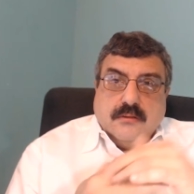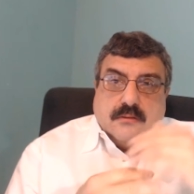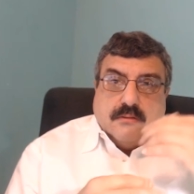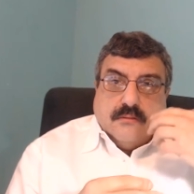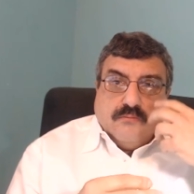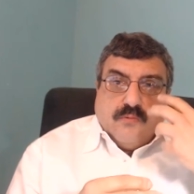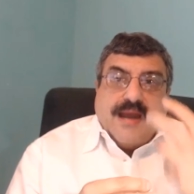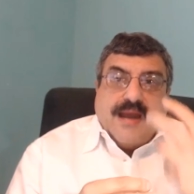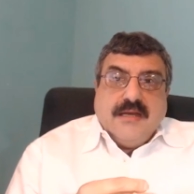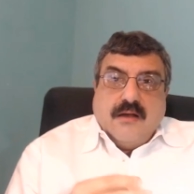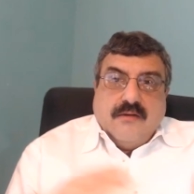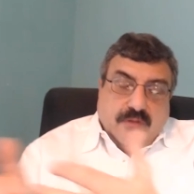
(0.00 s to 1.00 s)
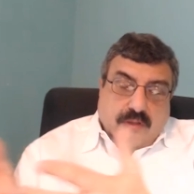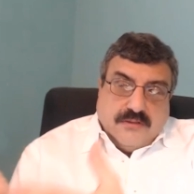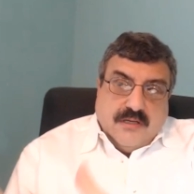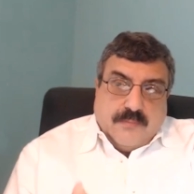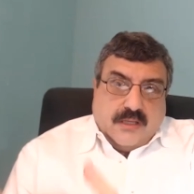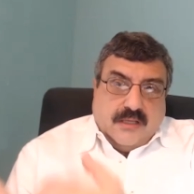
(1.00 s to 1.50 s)
rate of their
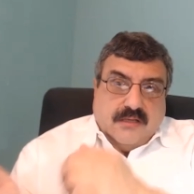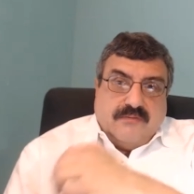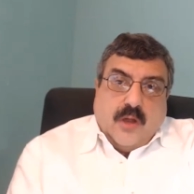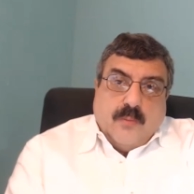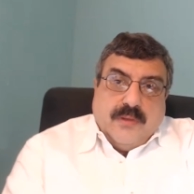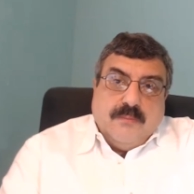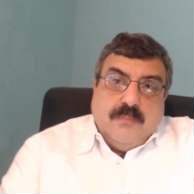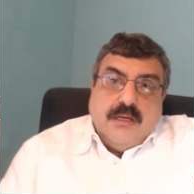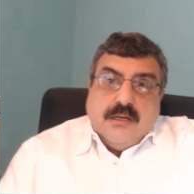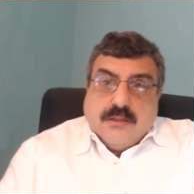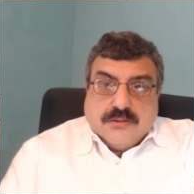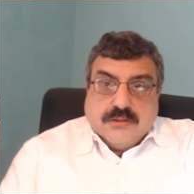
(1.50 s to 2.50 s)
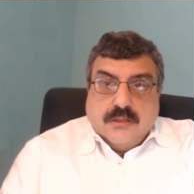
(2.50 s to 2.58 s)
typically developing peers.